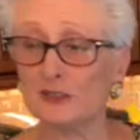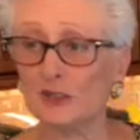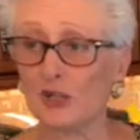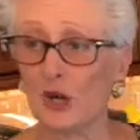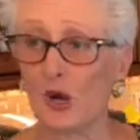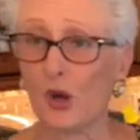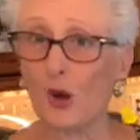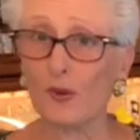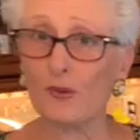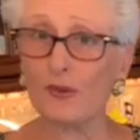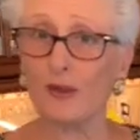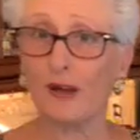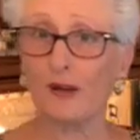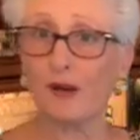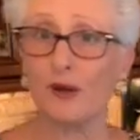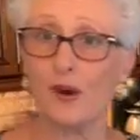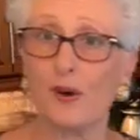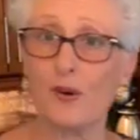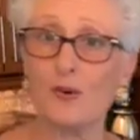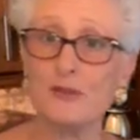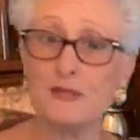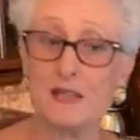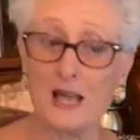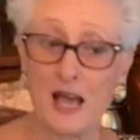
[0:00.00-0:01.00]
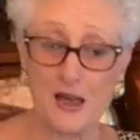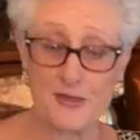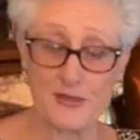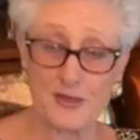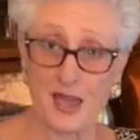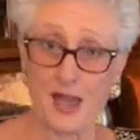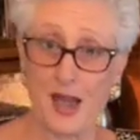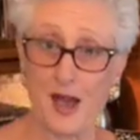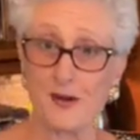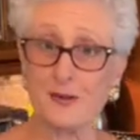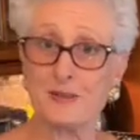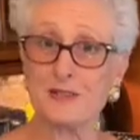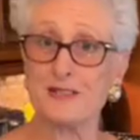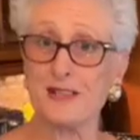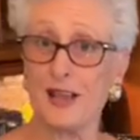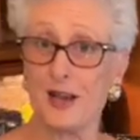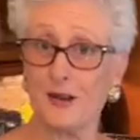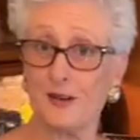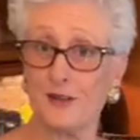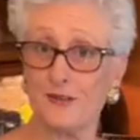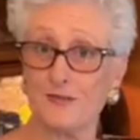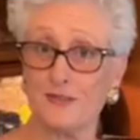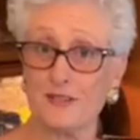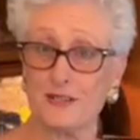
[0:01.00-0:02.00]
dough that goes on the
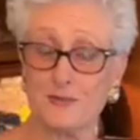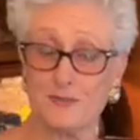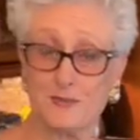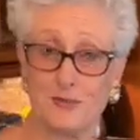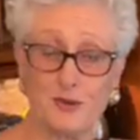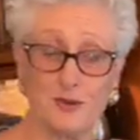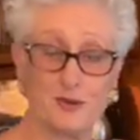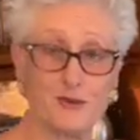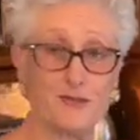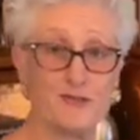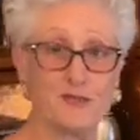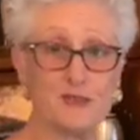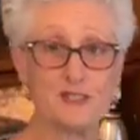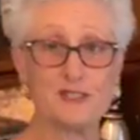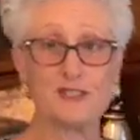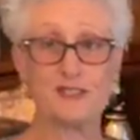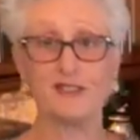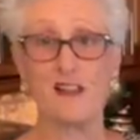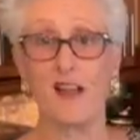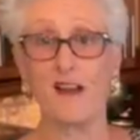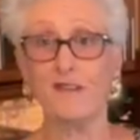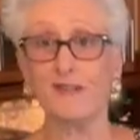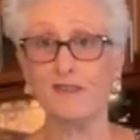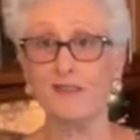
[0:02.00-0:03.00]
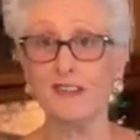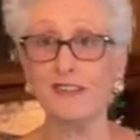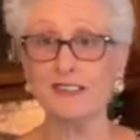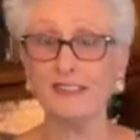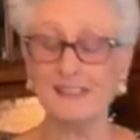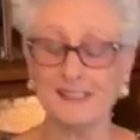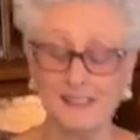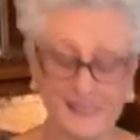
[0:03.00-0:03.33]
outside of this beautiful stuffing.